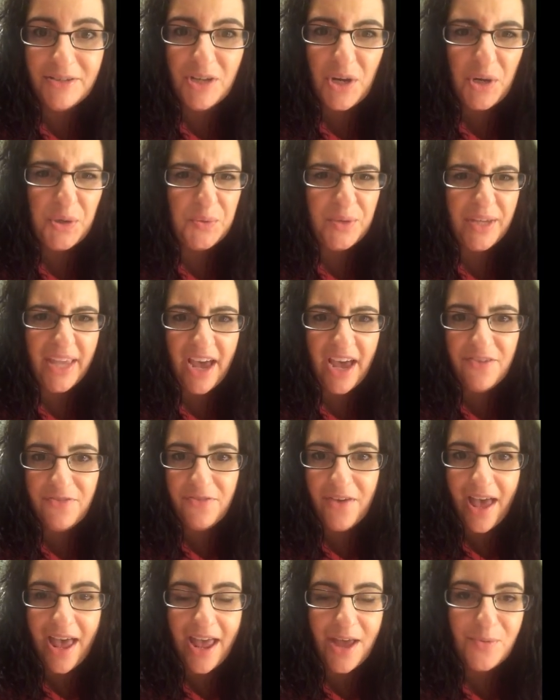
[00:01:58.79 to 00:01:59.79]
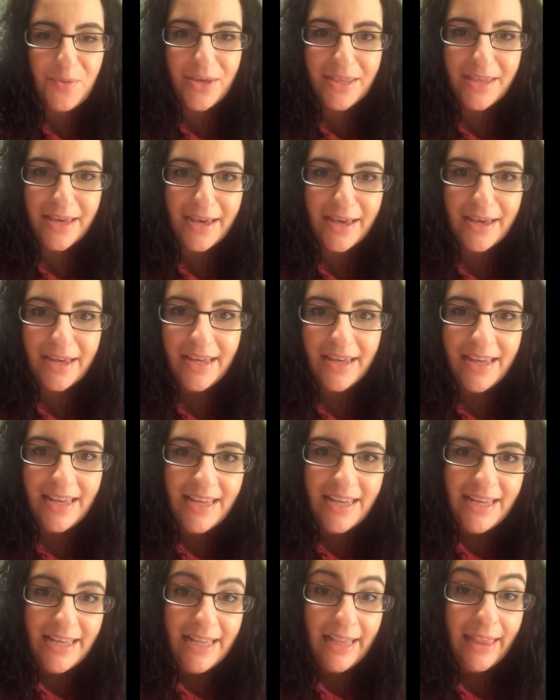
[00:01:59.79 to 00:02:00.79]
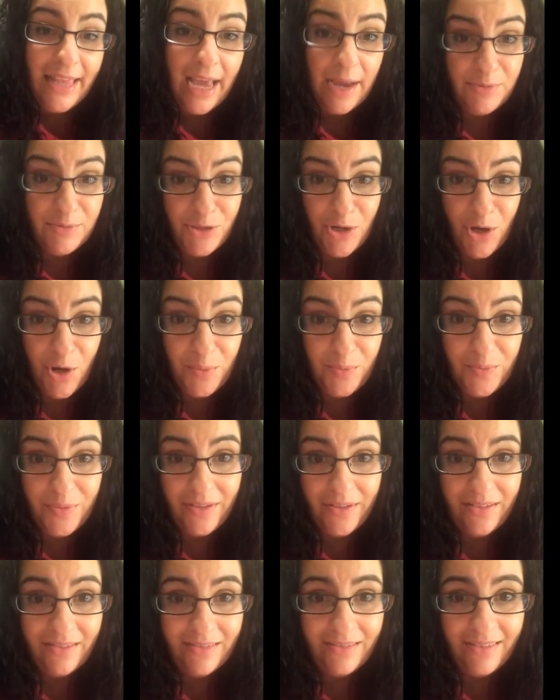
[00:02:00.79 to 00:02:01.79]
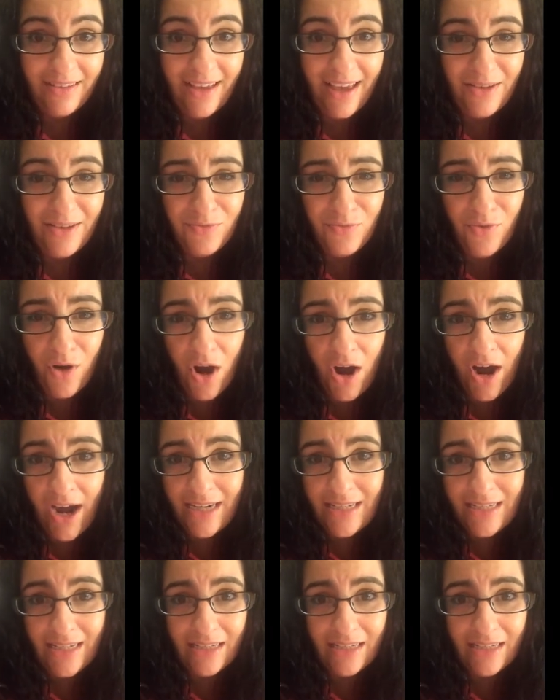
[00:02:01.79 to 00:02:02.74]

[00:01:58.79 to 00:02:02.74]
go to a cafe with a laptop and write,